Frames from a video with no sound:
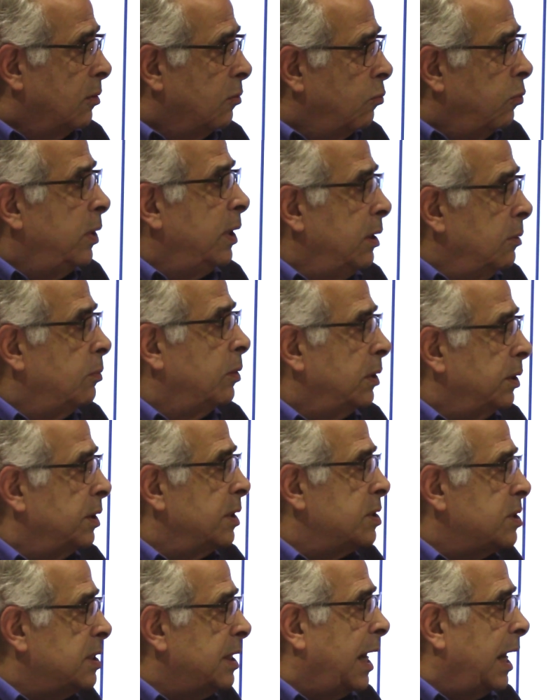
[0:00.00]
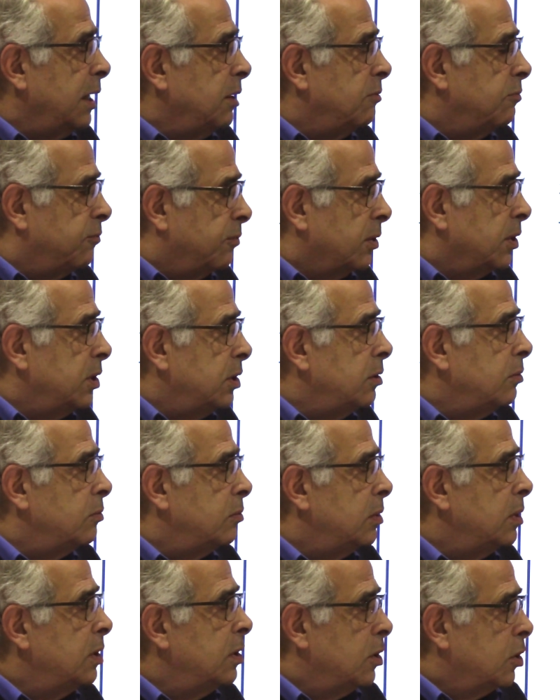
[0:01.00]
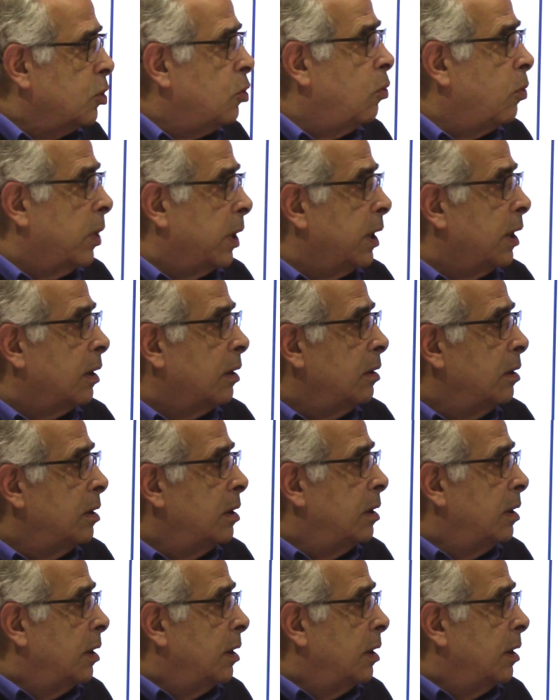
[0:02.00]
we will decide for you corner.